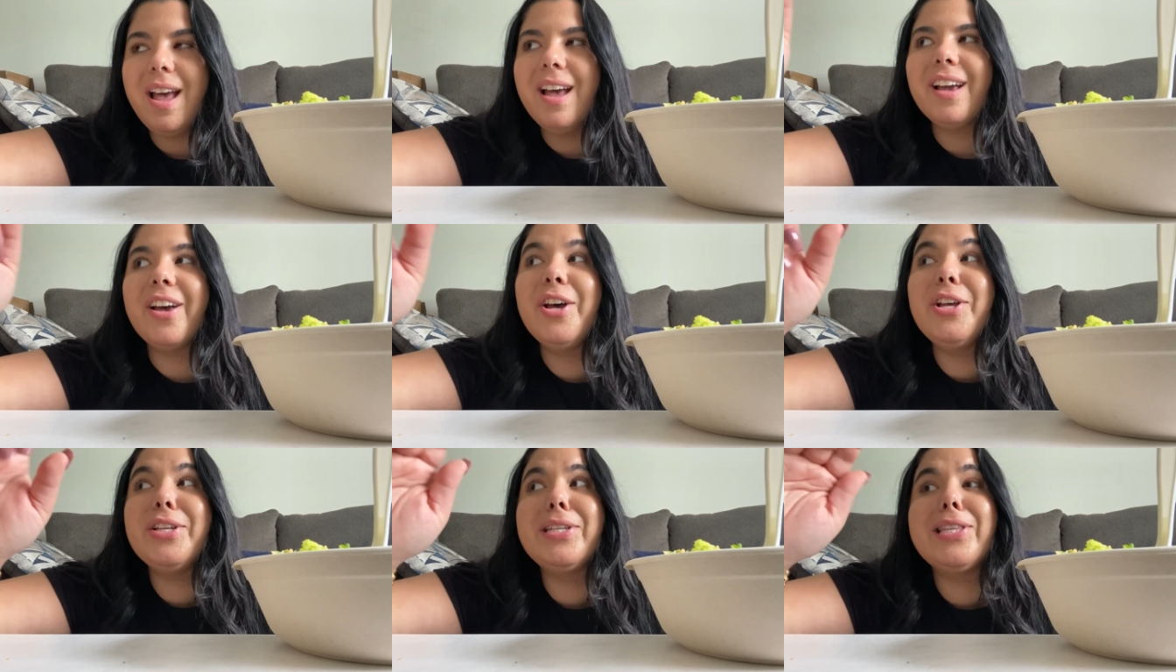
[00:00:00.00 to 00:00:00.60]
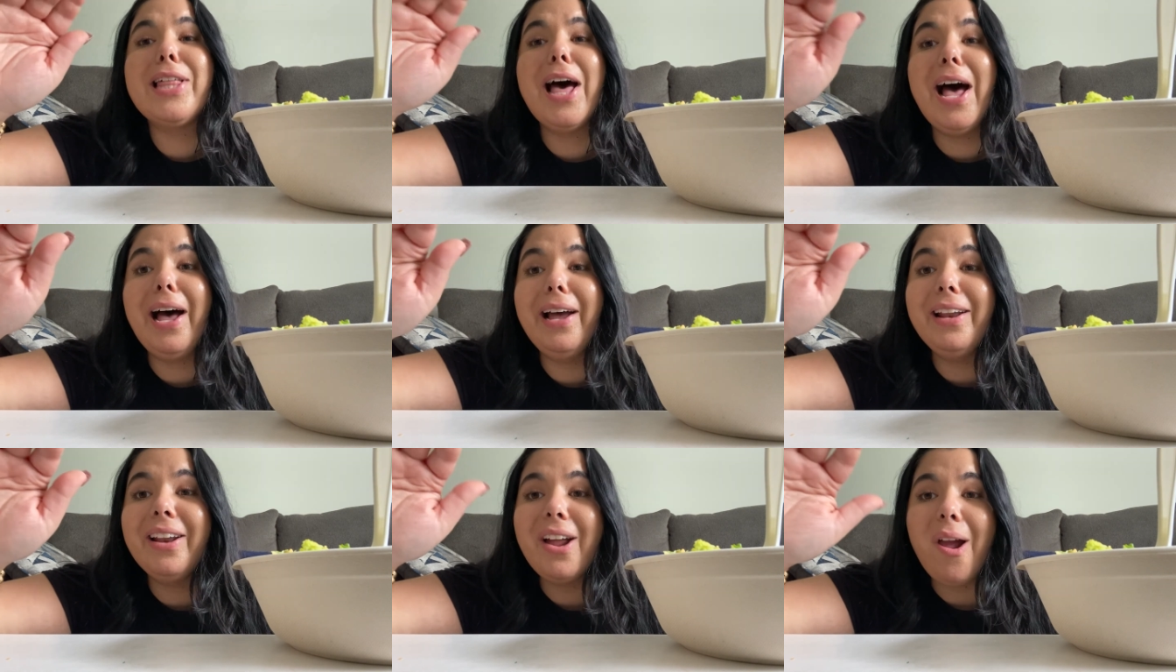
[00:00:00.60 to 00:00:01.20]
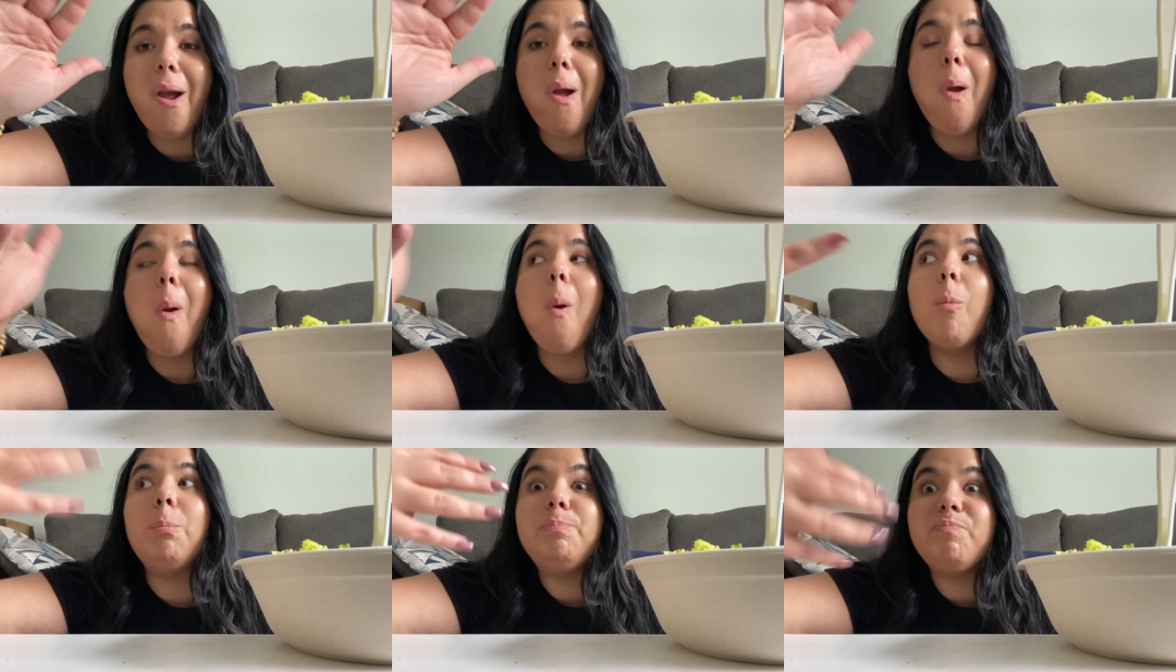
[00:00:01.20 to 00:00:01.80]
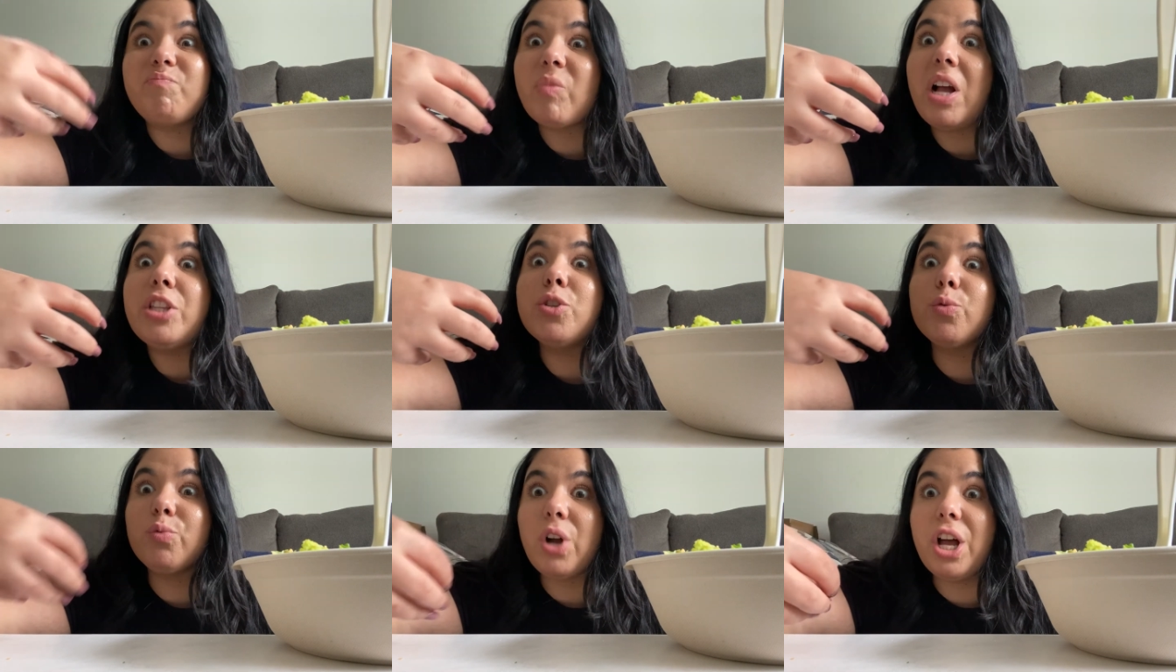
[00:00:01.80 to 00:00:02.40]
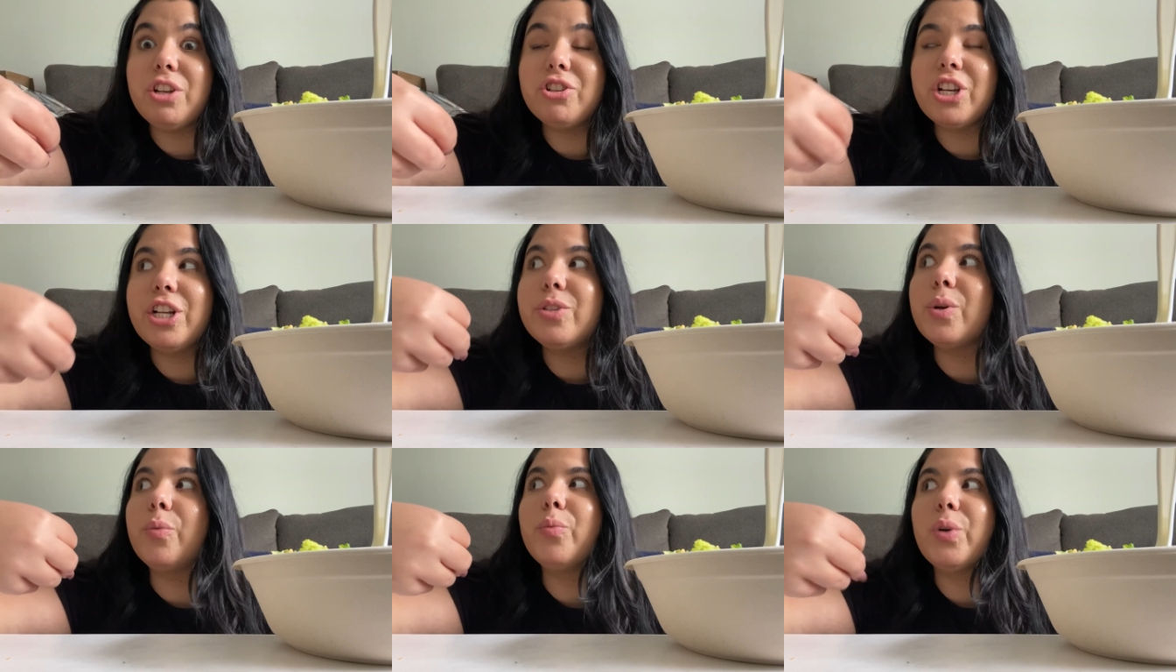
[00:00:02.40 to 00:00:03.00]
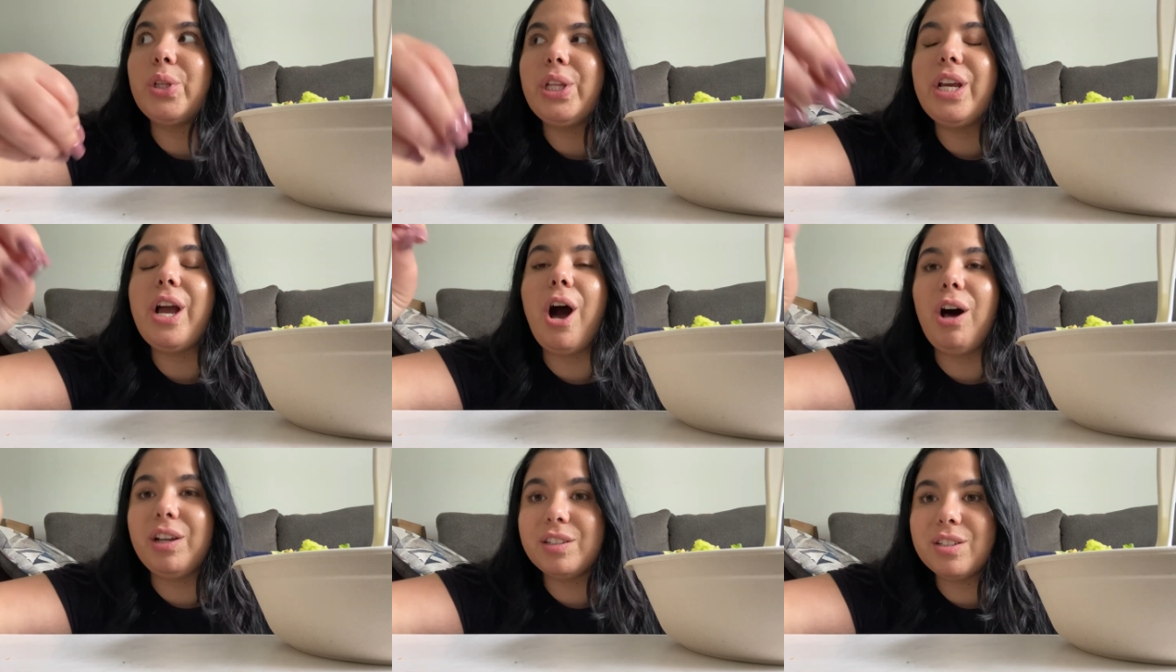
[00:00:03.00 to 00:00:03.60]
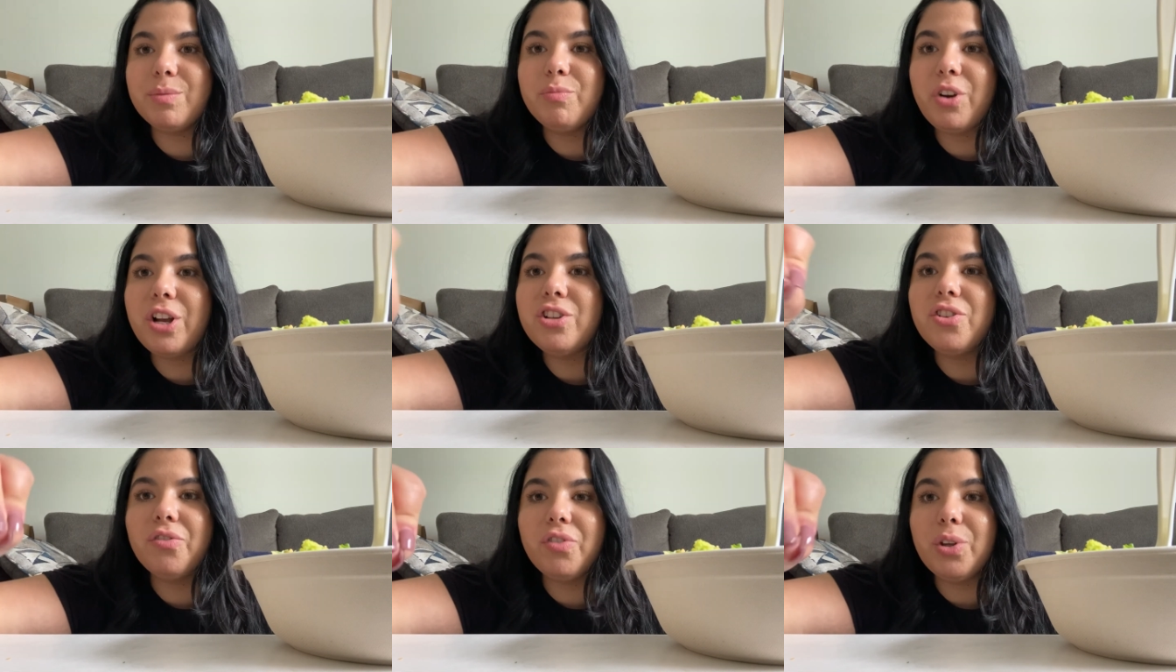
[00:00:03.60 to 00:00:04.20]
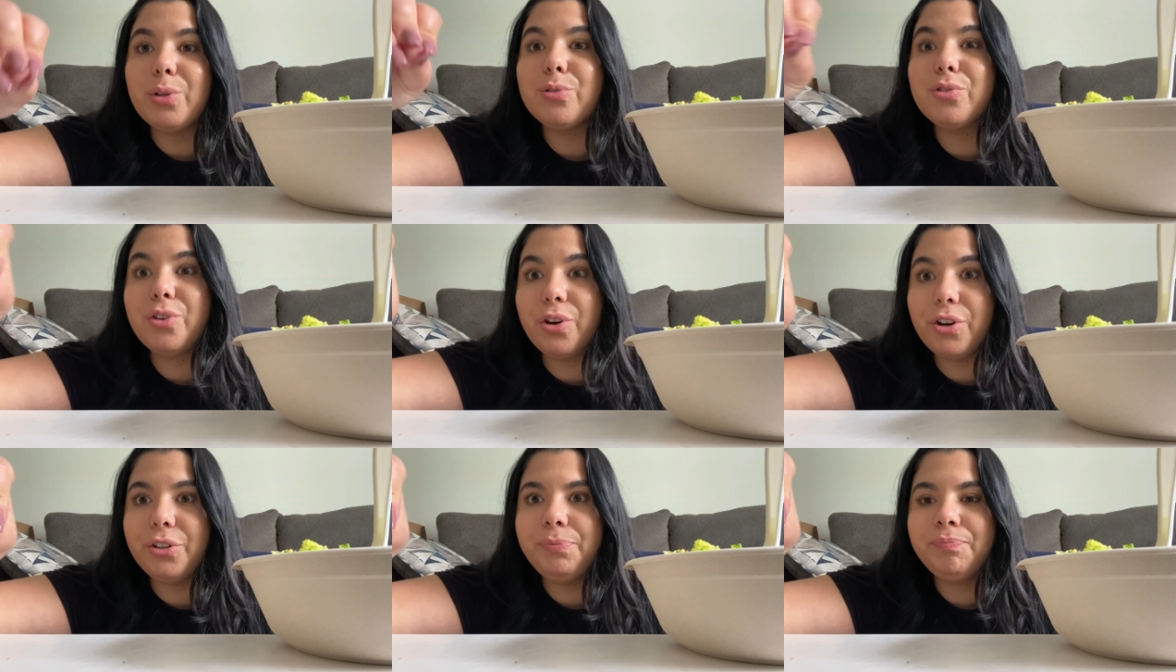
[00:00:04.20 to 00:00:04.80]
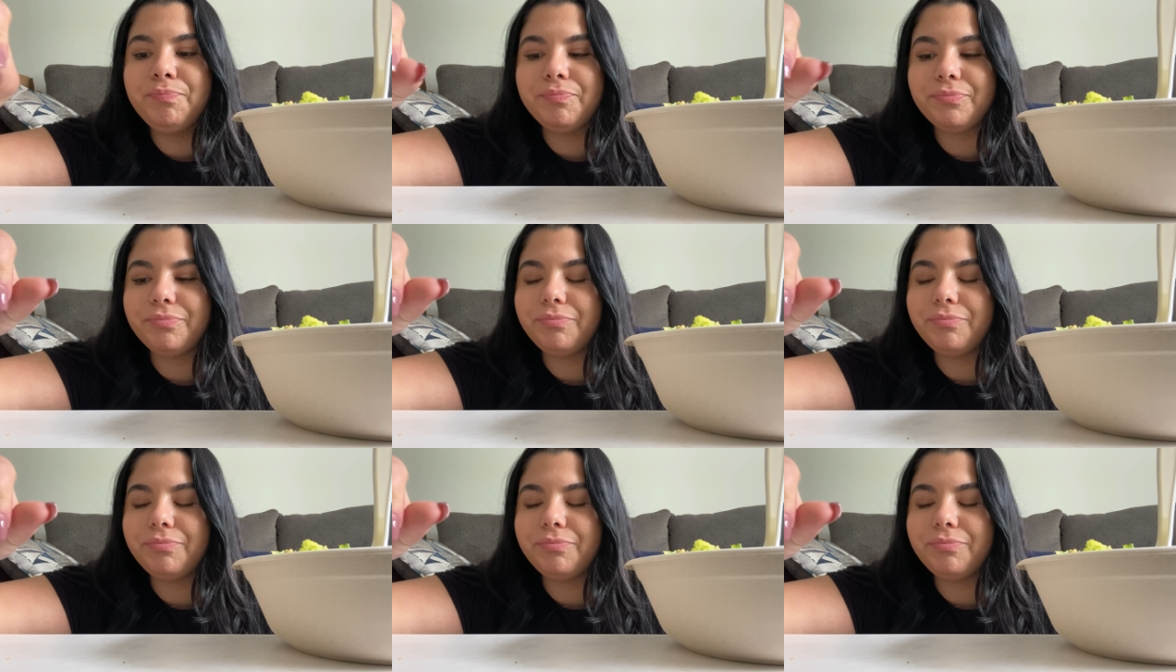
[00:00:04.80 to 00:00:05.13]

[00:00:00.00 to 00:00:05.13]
because that's a rush. It's a really awesome rush. It feels good.